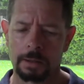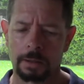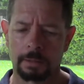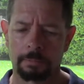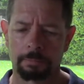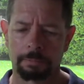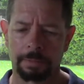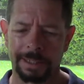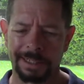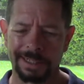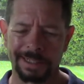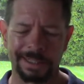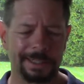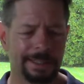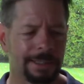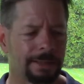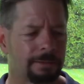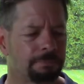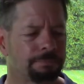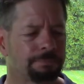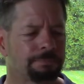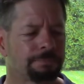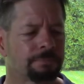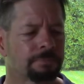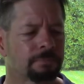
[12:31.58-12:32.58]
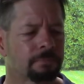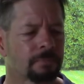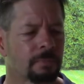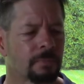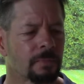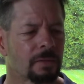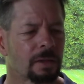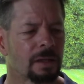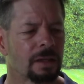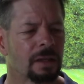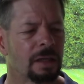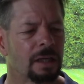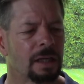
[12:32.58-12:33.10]
But um,
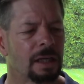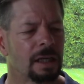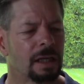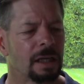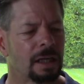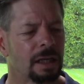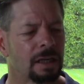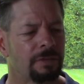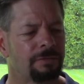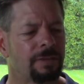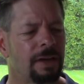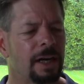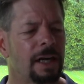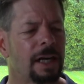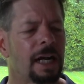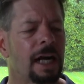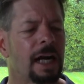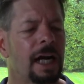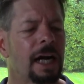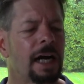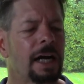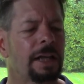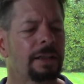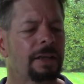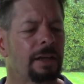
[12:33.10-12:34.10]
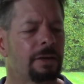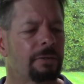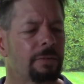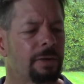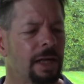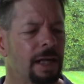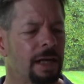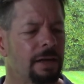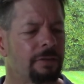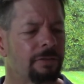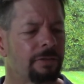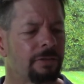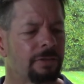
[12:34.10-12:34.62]
I find it odd that it would
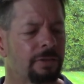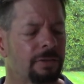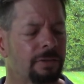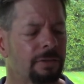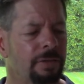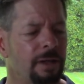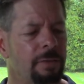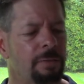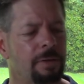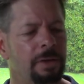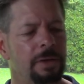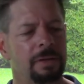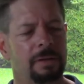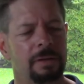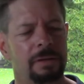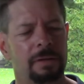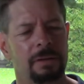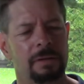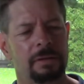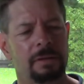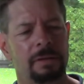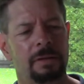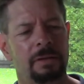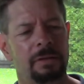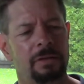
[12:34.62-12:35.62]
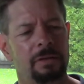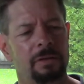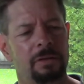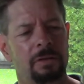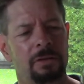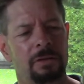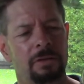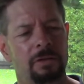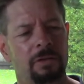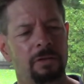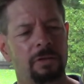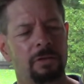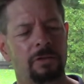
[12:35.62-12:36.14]
have they would
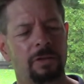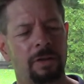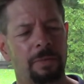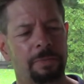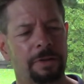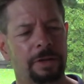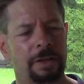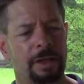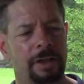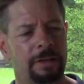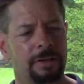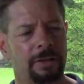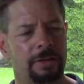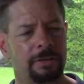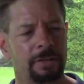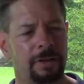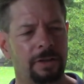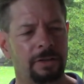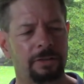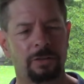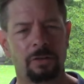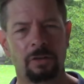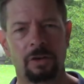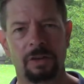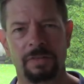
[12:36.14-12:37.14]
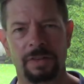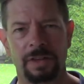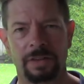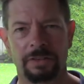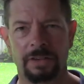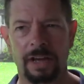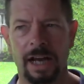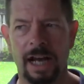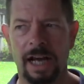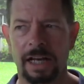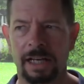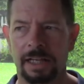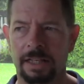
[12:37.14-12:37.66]
do something like this that's sort of
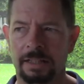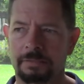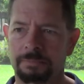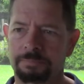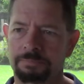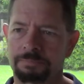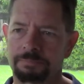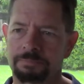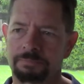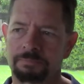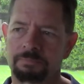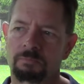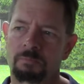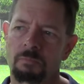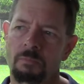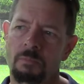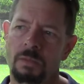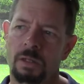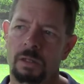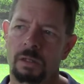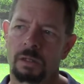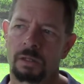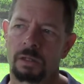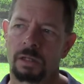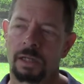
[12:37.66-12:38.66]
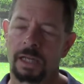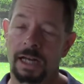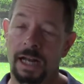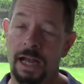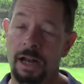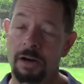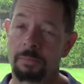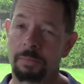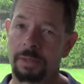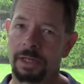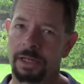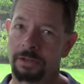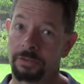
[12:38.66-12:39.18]
exotic, and I
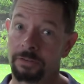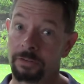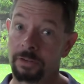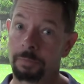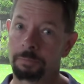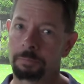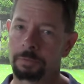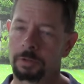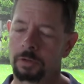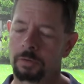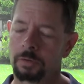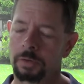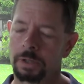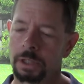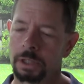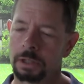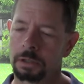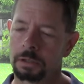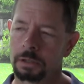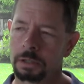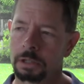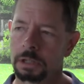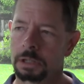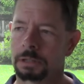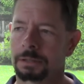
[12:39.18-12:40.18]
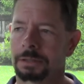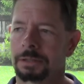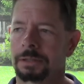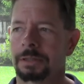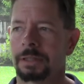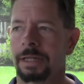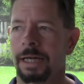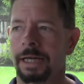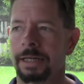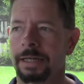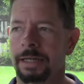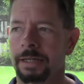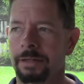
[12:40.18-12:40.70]
don't mean exemplary,
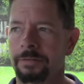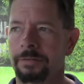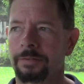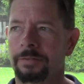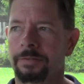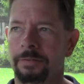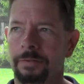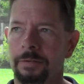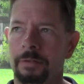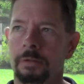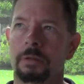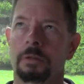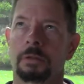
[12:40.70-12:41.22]
like it's